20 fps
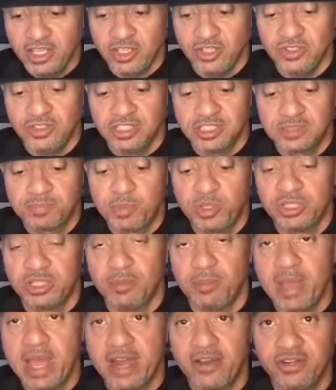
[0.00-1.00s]
You just put
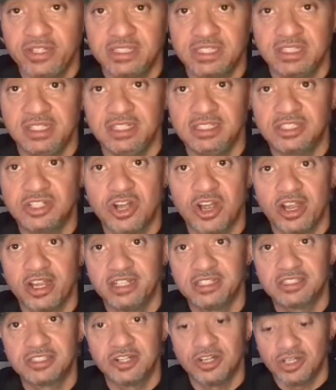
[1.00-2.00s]
the batteries in these
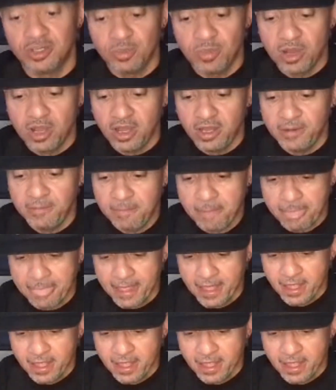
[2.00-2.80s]
targets, turn them on,